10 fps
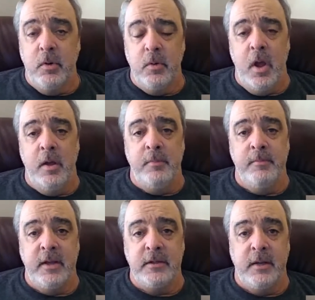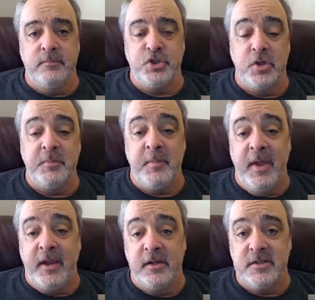and shouldn't be
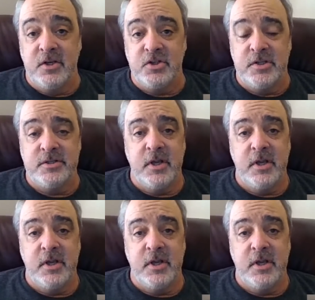making decisions.